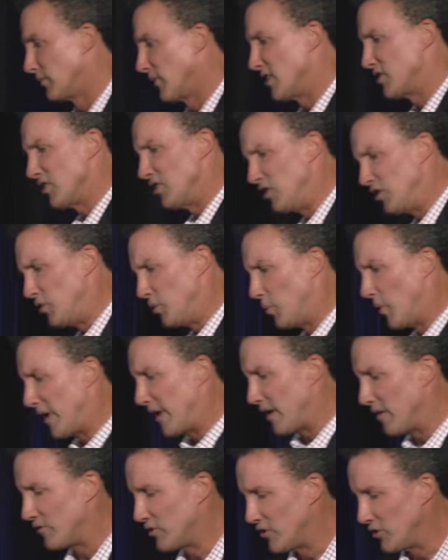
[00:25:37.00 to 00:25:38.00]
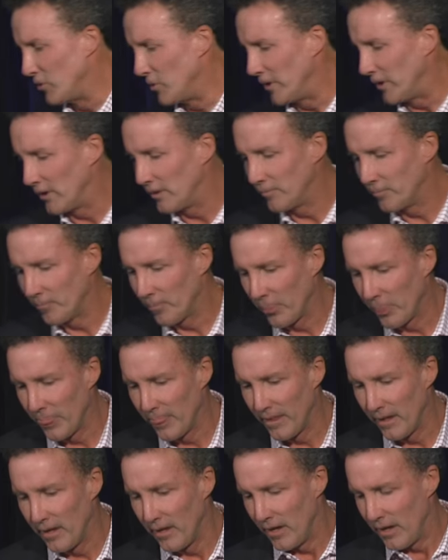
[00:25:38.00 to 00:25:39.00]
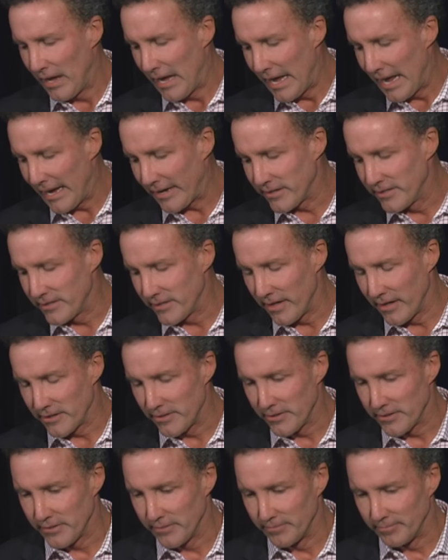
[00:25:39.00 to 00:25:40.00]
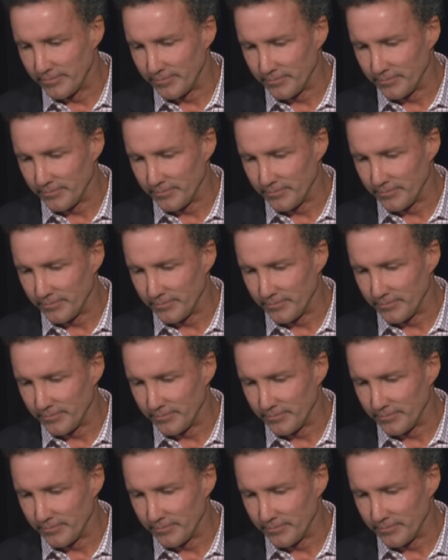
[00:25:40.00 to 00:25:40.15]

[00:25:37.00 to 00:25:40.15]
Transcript: It's a new way of doing access.